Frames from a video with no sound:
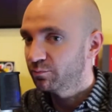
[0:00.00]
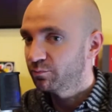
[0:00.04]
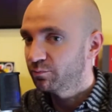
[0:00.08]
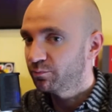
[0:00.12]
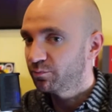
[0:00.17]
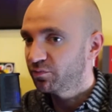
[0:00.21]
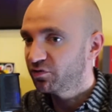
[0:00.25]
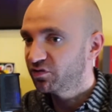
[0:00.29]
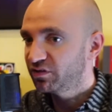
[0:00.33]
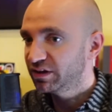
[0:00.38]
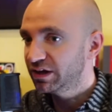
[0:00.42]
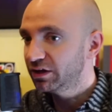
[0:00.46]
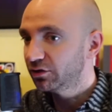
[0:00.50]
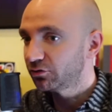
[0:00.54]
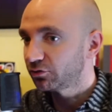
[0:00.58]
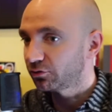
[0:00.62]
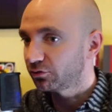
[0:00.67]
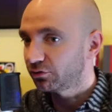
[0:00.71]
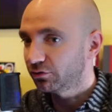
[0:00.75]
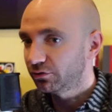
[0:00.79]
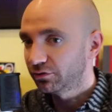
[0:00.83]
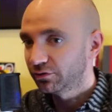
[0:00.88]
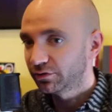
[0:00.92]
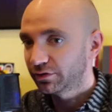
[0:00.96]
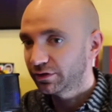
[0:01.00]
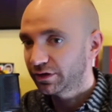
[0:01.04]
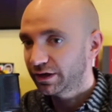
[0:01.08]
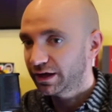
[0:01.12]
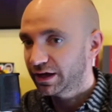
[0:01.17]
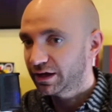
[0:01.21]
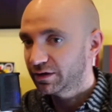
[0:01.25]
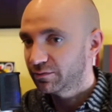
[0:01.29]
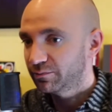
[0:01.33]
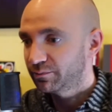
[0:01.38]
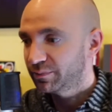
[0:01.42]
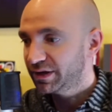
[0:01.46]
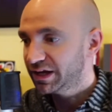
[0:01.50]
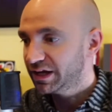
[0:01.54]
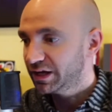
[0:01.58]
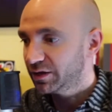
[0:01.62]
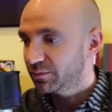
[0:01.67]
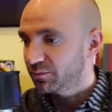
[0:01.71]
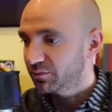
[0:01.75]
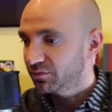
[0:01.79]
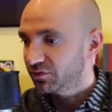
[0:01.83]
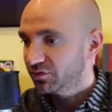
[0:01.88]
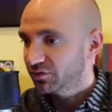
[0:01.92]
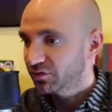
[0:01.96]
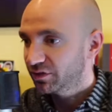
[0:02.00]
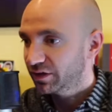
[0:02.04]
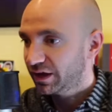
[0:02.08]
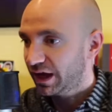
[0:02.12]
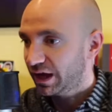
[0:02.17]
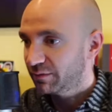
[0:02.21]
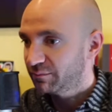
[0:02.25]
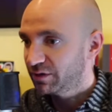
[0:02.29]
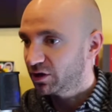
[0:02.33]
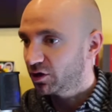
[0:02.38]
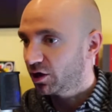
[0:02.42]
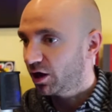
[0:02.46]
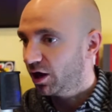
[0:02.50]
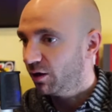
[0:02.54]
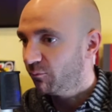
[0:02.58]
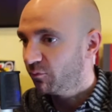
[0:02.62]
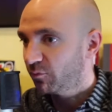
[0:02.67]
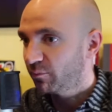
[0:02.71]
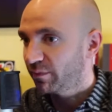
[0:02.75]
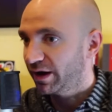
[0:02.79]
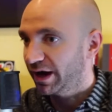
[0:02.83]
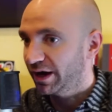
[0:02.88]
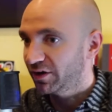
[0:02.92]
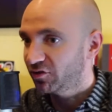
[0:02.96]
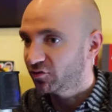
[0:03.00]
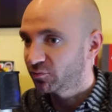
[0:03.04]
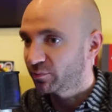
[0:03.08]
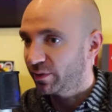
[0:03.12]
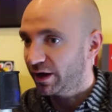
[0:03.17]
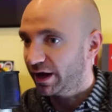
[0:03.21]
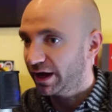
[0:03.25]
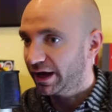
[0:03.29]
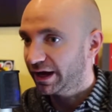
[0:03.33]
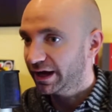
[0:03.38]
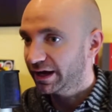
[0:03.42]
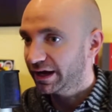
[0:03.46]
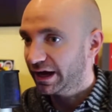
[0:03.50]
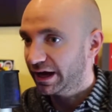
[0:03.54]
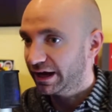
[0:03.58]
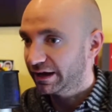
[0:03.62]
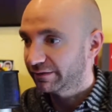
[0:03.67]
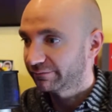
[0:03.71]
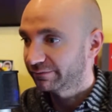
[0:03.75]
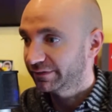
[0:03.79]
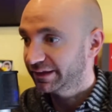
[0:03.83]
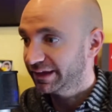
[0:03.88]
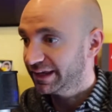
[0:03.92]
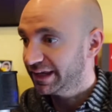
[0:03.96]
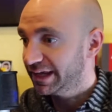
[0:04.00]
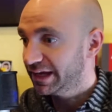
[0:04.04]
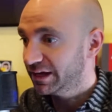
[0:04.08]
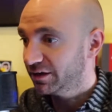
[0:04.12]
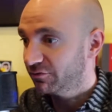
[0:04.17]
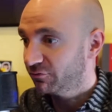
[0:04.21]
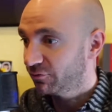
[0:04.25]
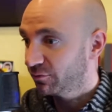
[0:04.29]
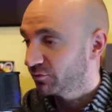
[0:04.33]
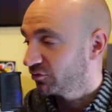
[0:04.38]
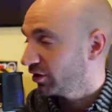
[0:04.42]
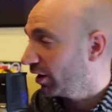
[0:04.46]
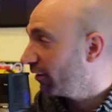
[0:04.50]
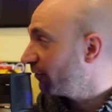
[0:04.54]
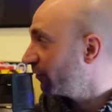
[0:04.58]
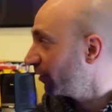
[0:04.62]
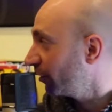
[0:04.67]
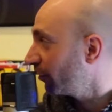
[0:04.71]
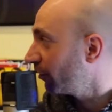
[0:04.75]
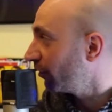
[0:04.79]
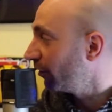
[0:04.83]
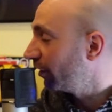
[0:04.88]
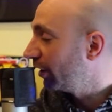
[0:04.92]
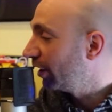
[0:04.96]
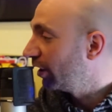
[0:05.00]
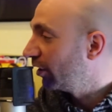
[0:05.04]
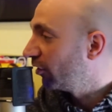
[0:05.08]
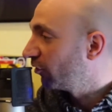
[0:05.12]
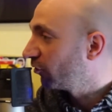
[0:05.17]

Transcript: steel and beams can be compromised by the heat from jet fuel.